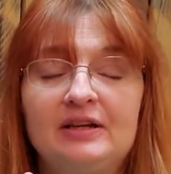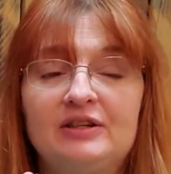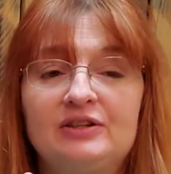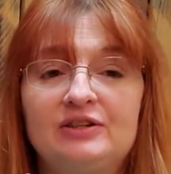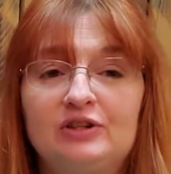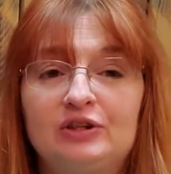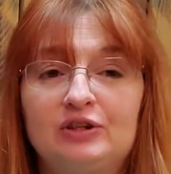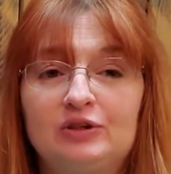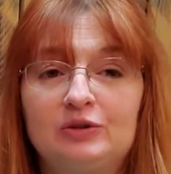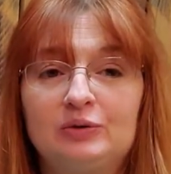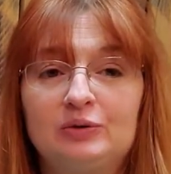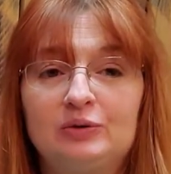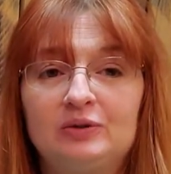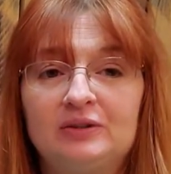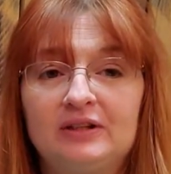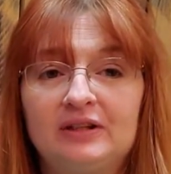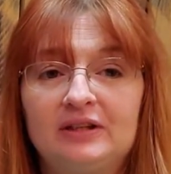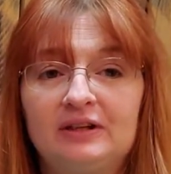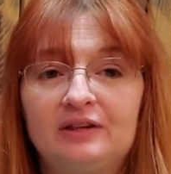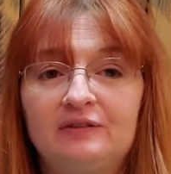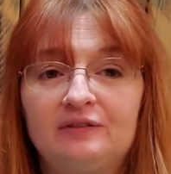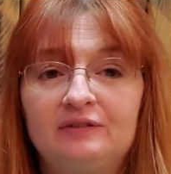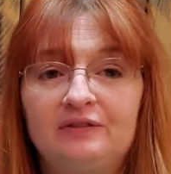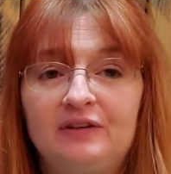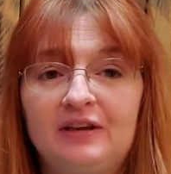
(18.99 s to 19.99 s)
Two
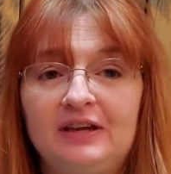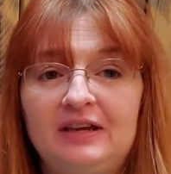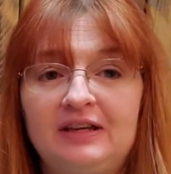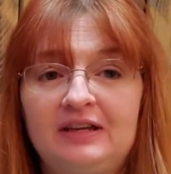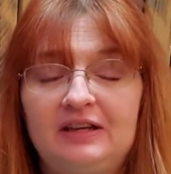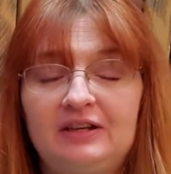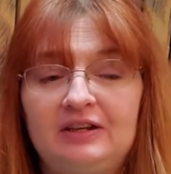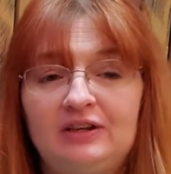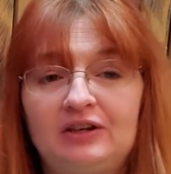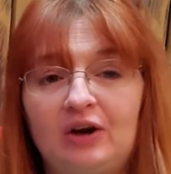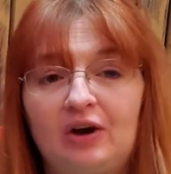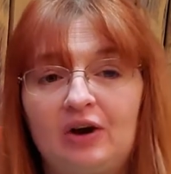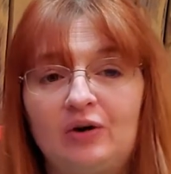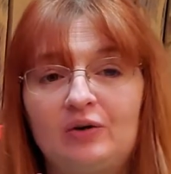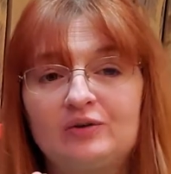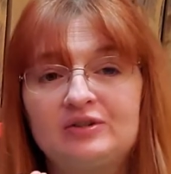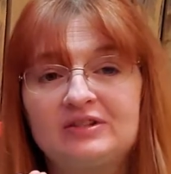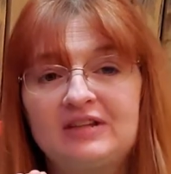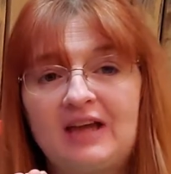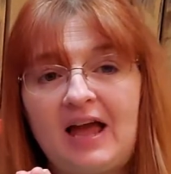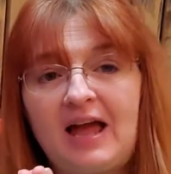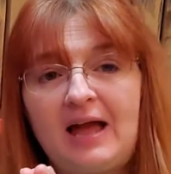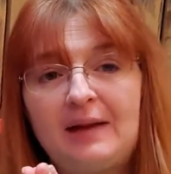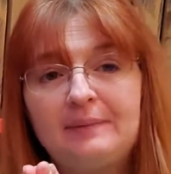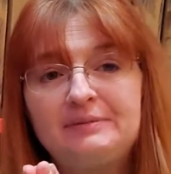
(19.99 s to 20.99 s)
little feet go
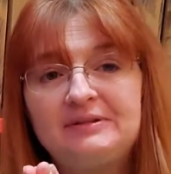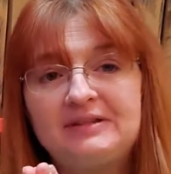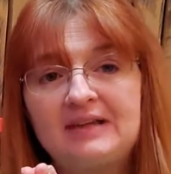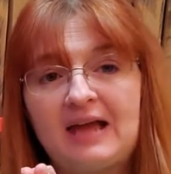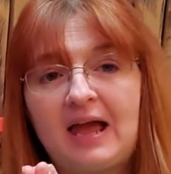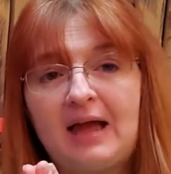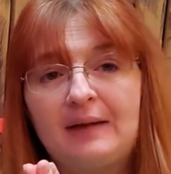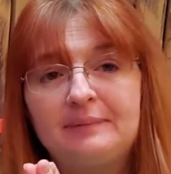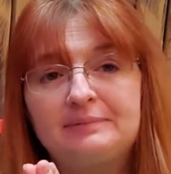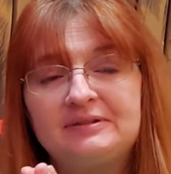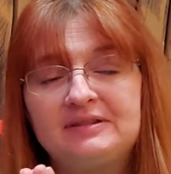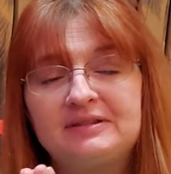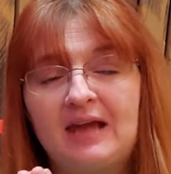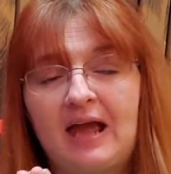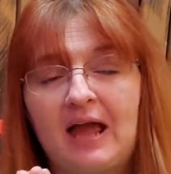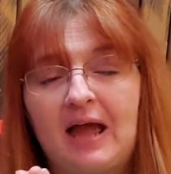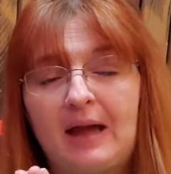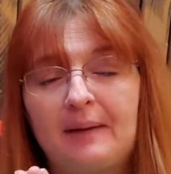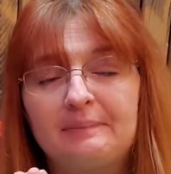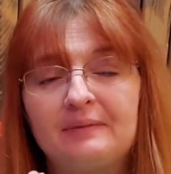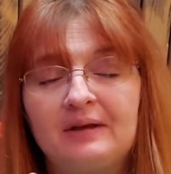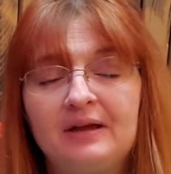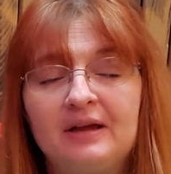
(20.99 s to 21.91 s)
tap, tap, tap.